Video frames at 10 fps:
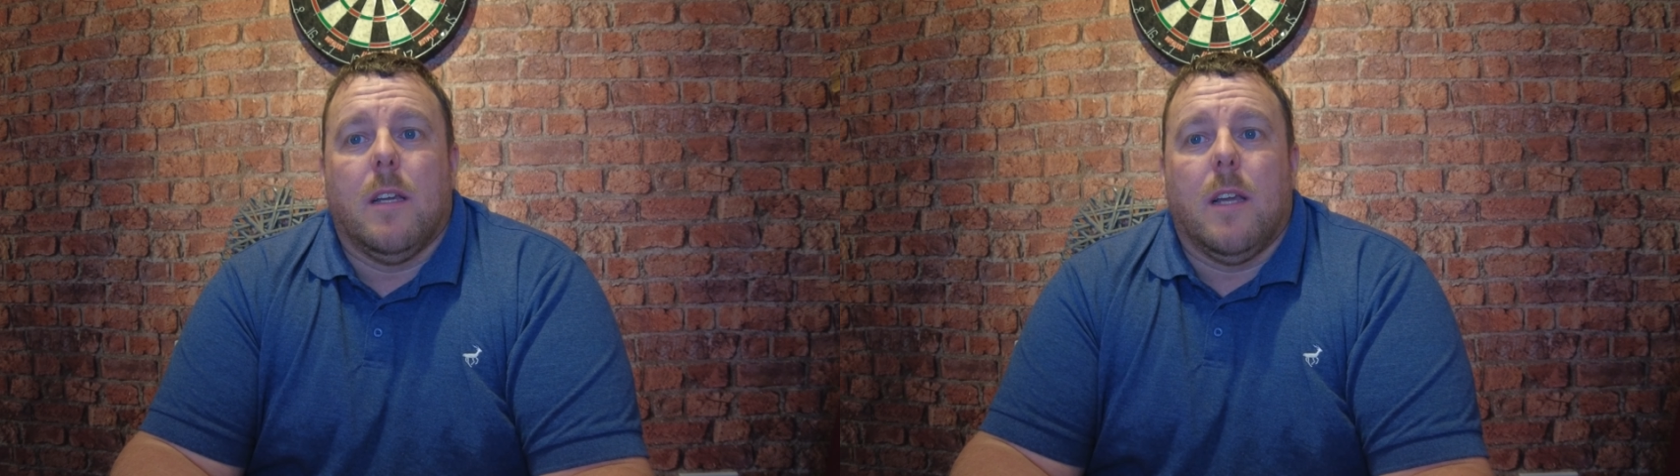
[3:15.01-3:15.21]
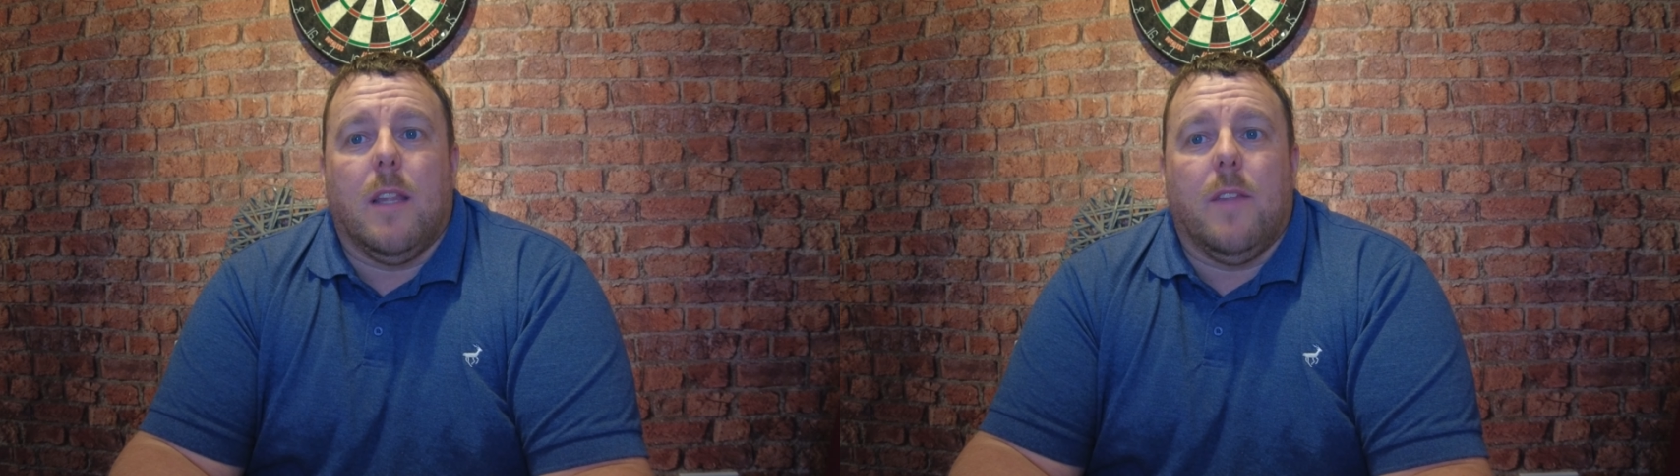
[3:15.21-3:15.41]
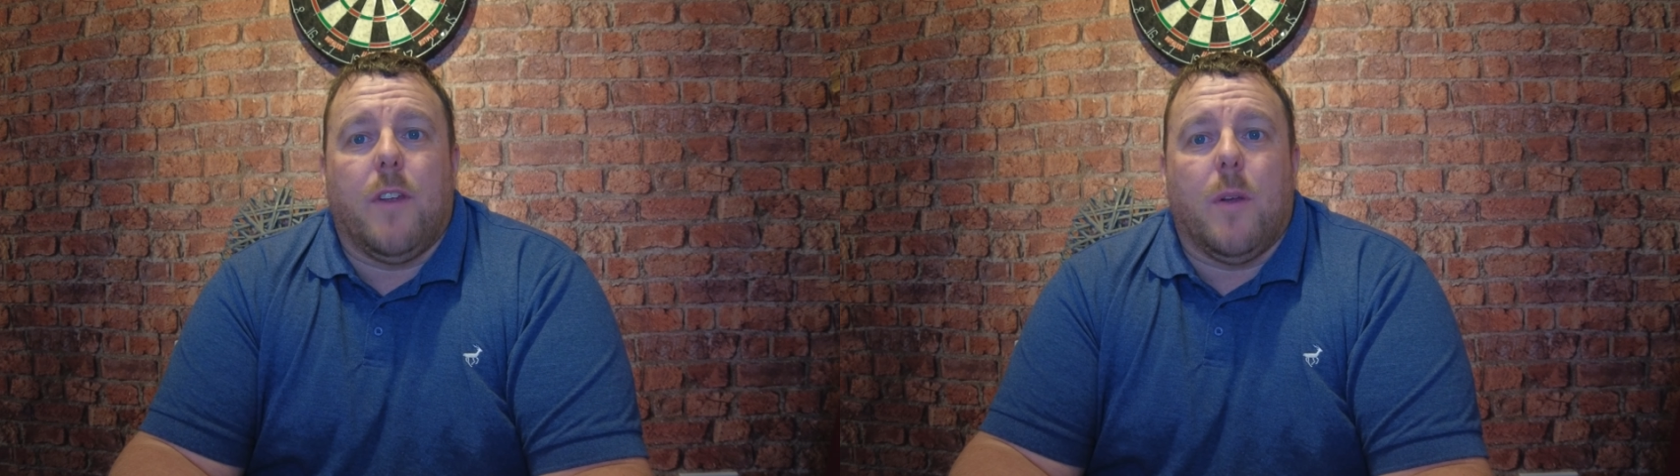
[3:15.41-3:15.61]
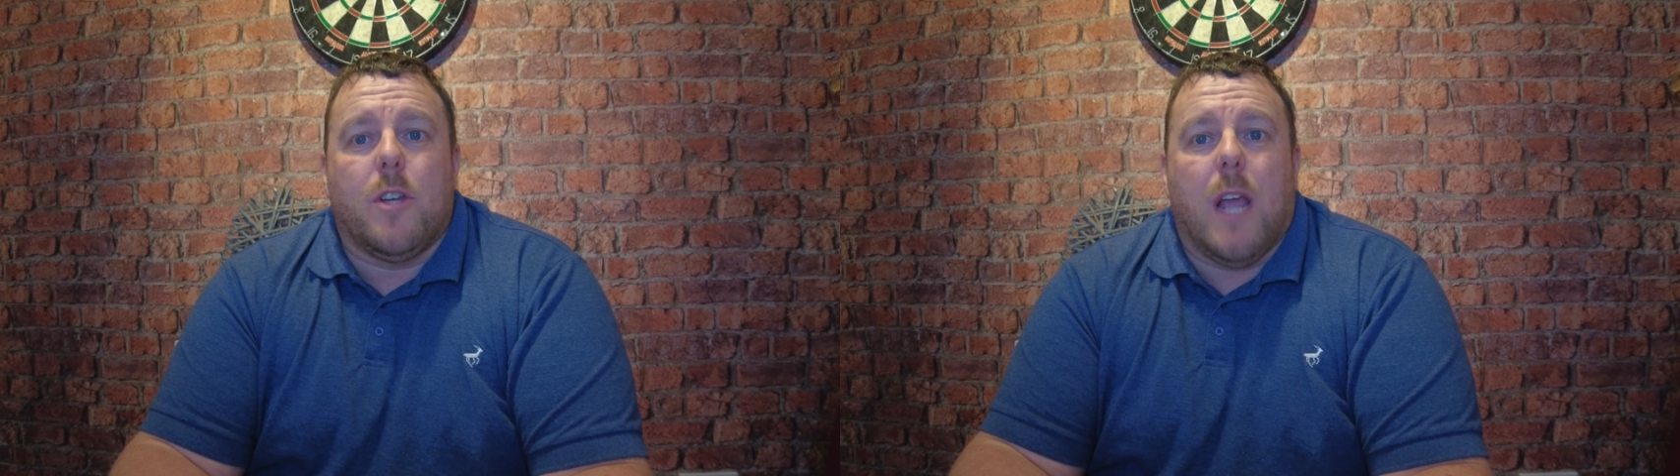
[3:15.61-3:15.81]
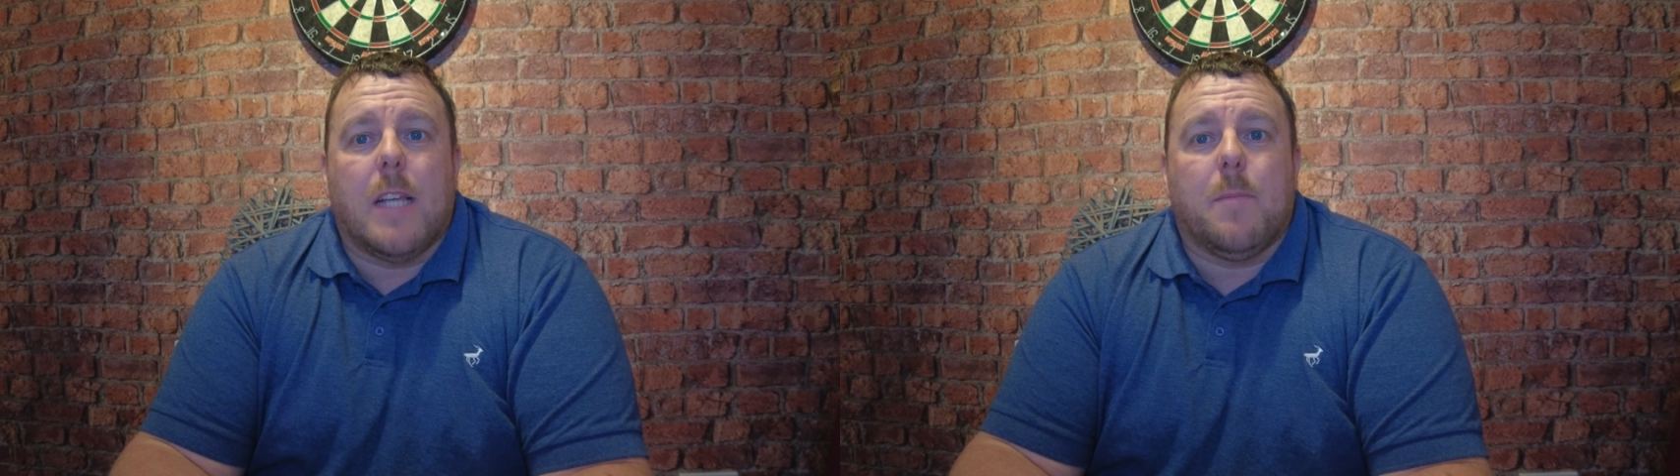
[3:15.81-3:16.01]
in the
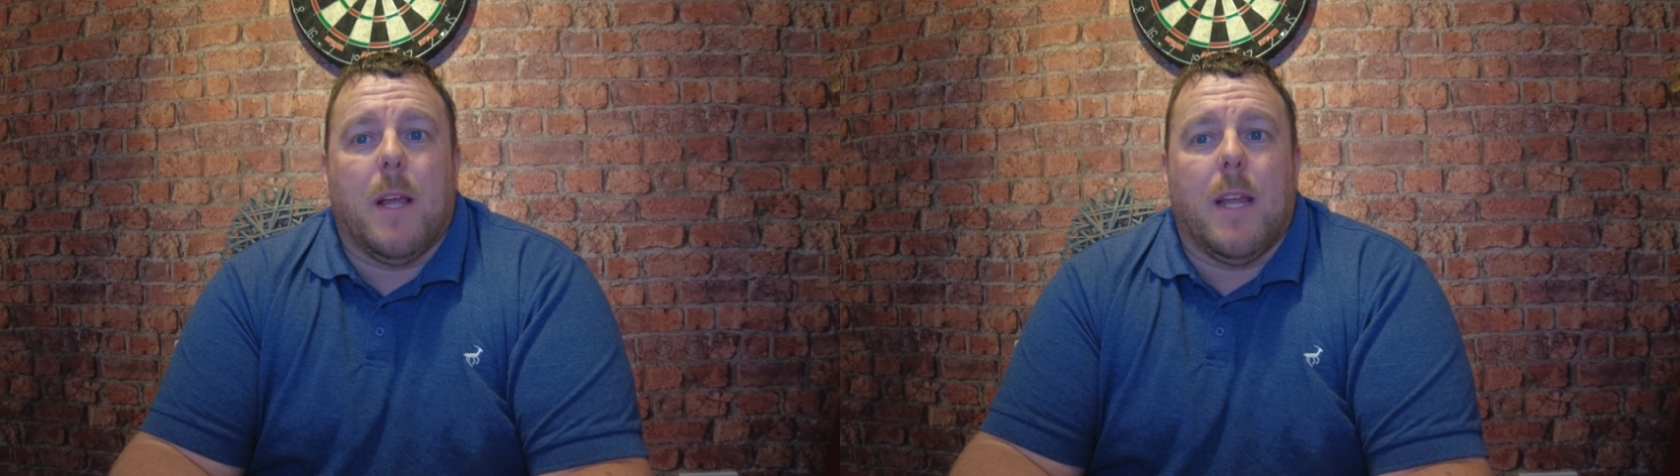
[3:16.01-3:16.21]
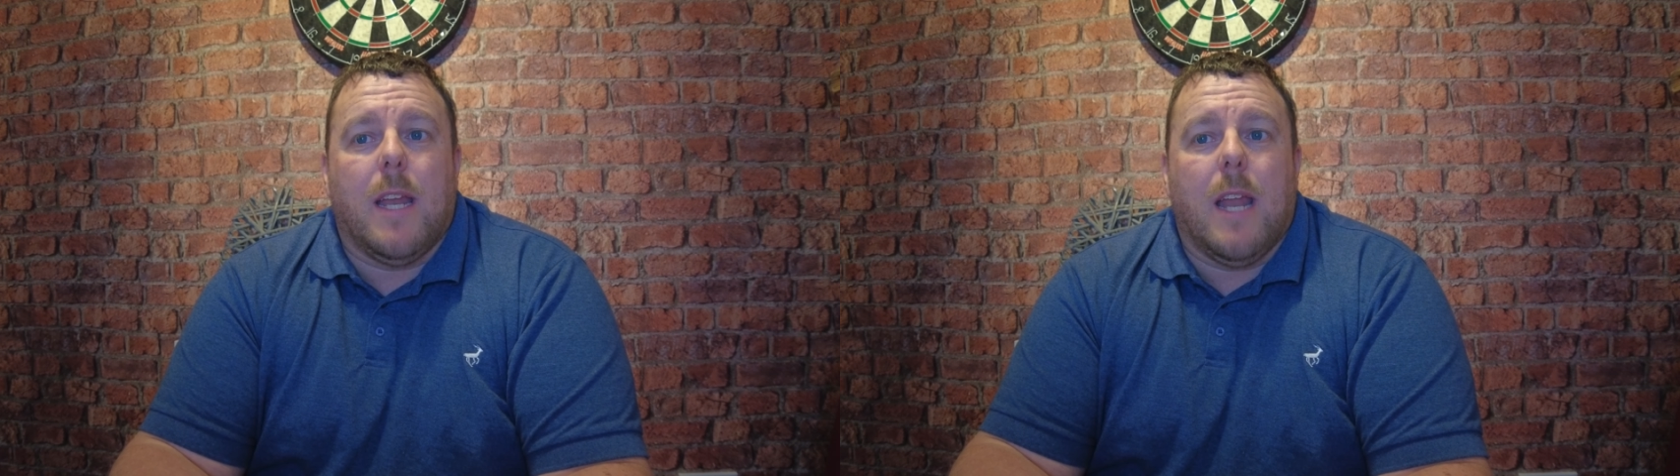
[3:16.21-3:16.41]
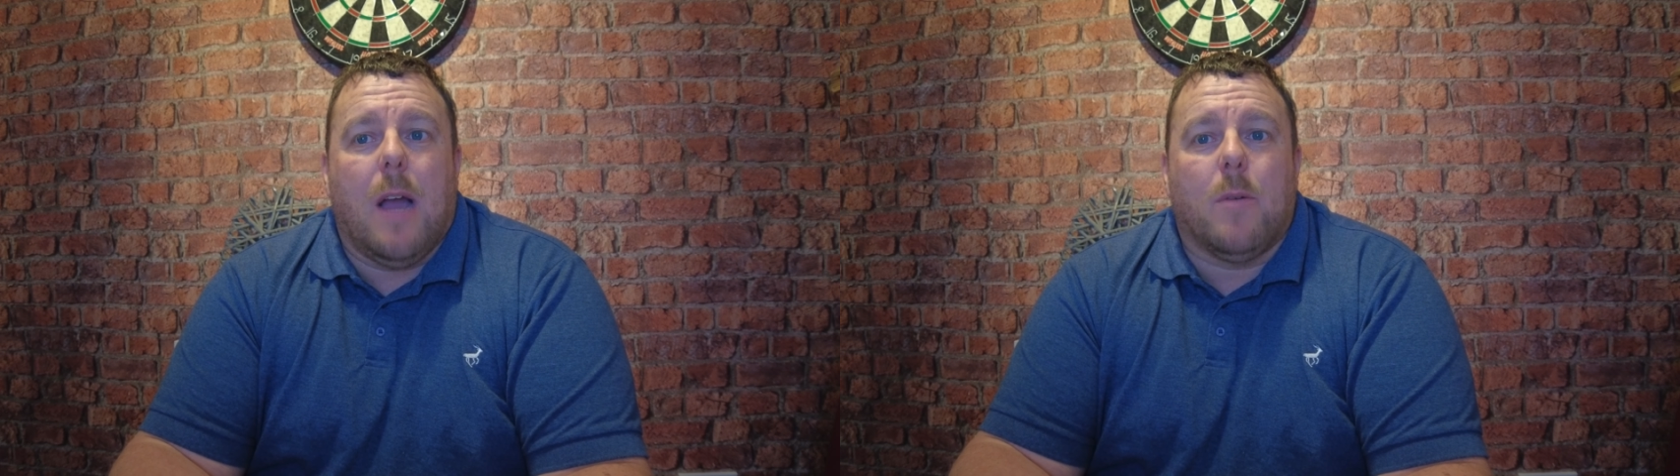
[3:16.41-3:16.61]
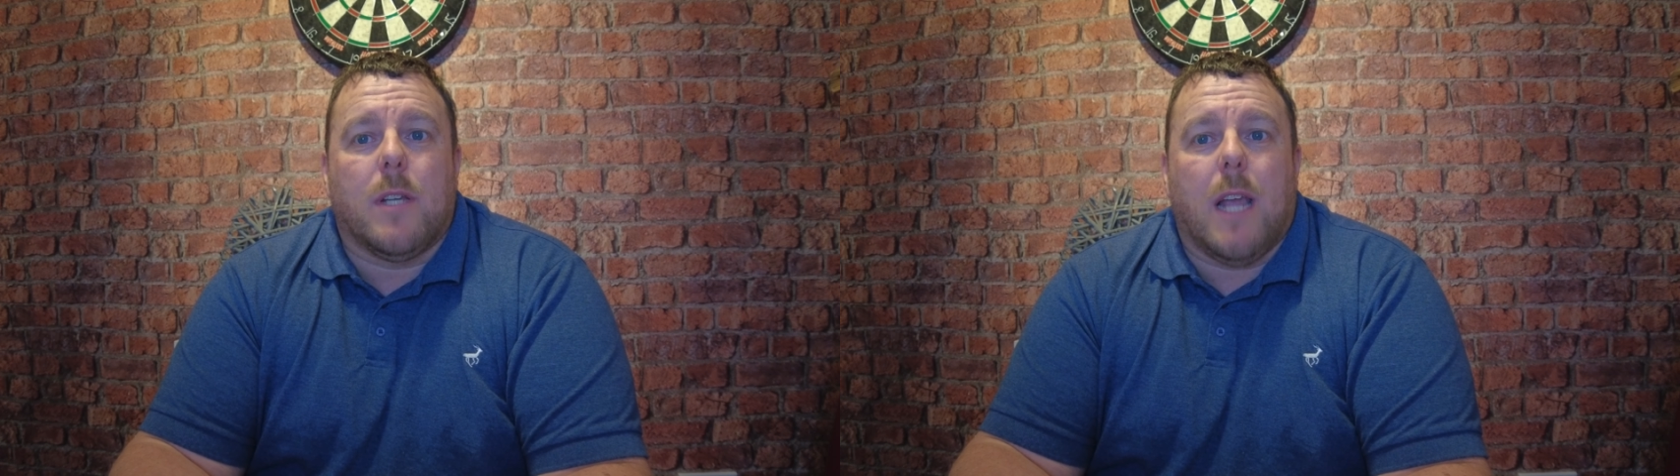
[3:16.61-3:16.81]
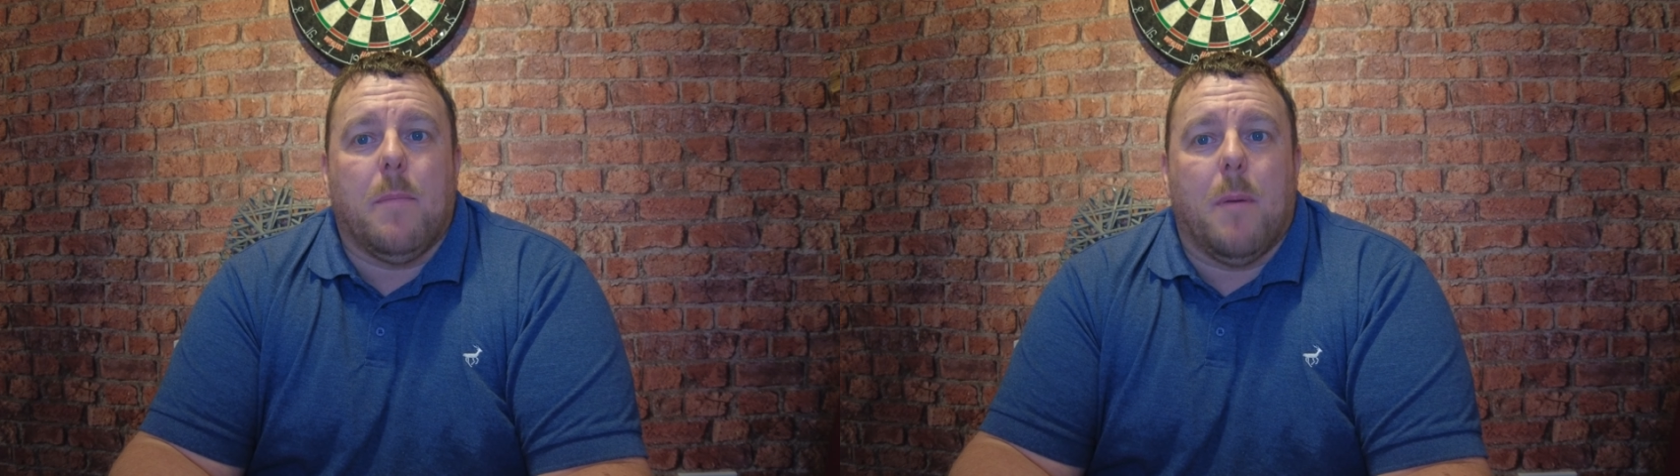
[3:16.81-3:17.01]
future explaining how to
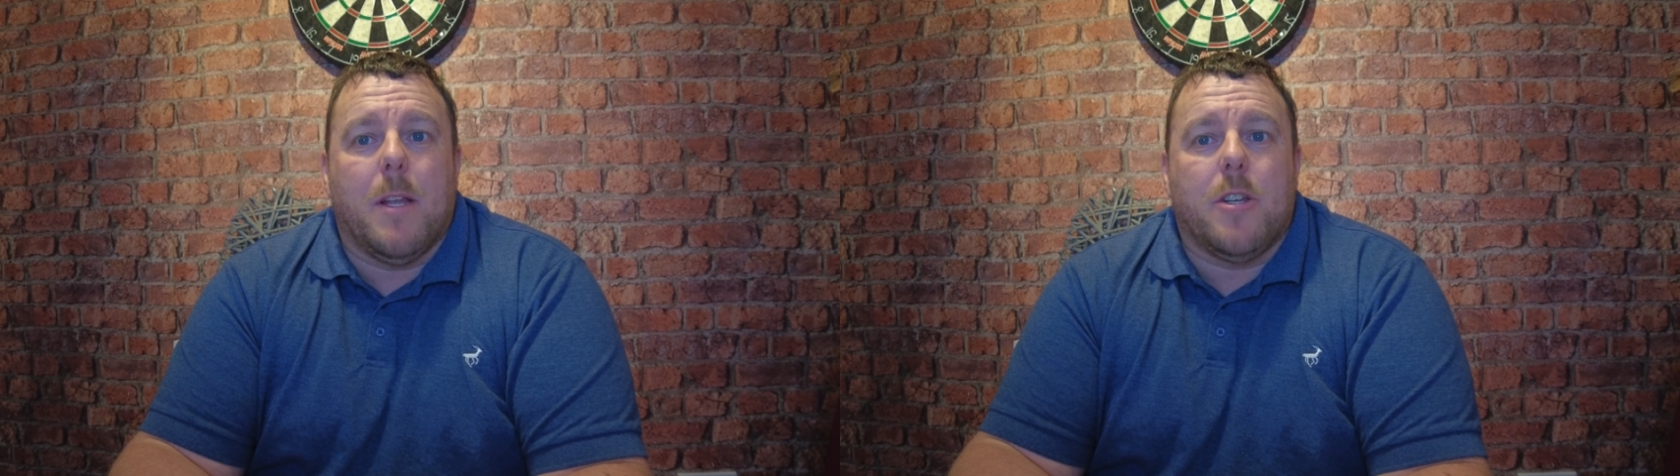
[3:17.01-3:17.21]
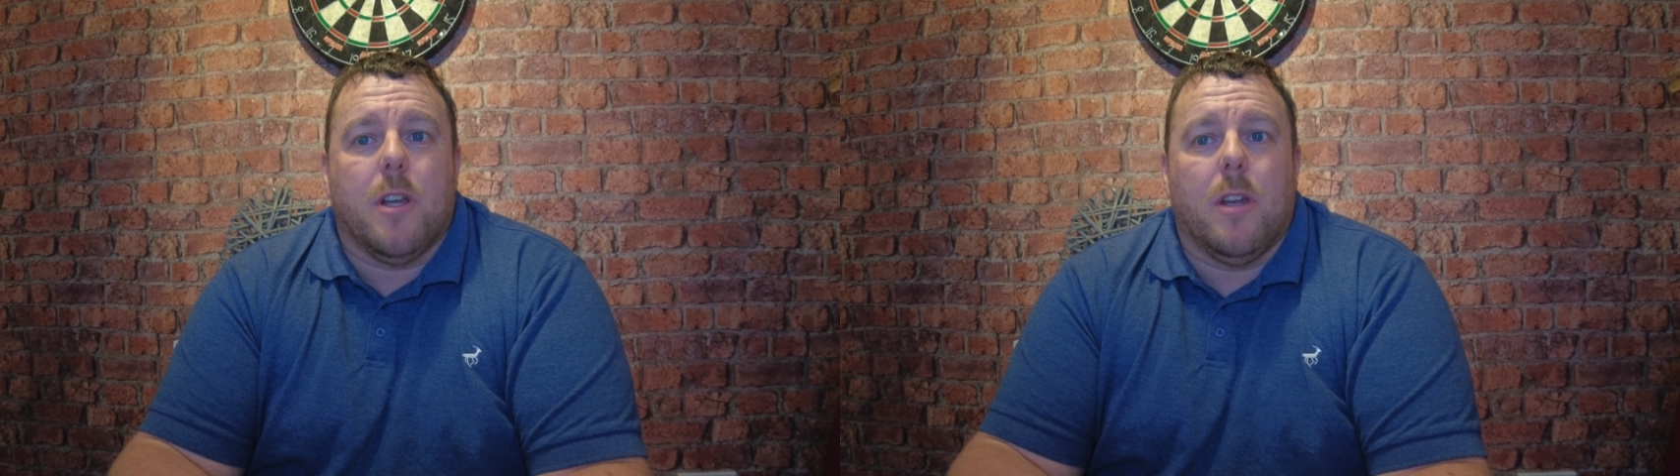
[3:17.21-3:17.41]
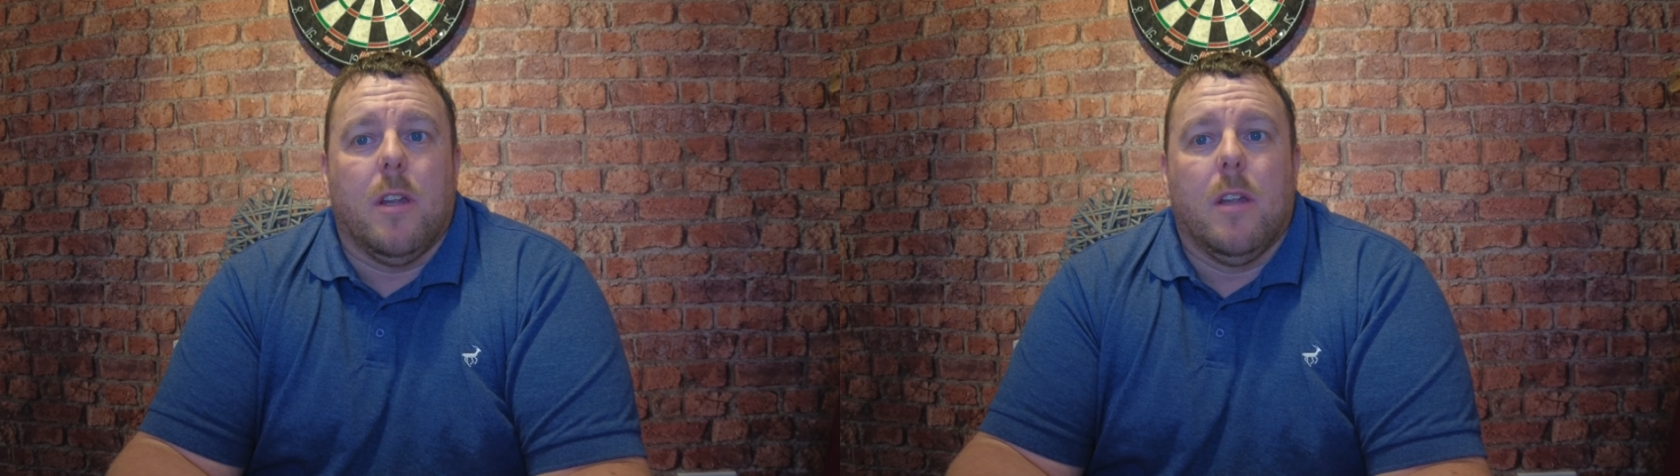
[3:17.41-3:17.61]
get permission